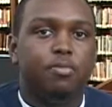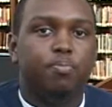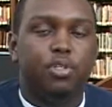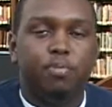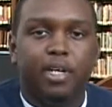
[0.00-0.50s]
to
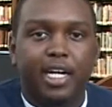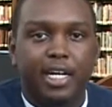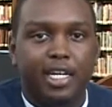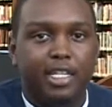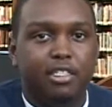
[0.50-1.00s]
put
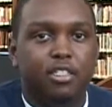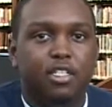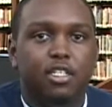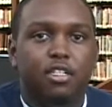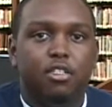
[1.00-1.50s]
behind
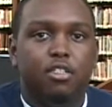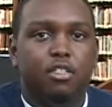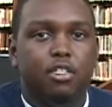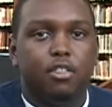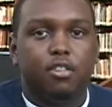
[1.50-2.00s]

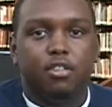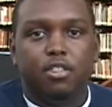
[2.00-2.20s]
how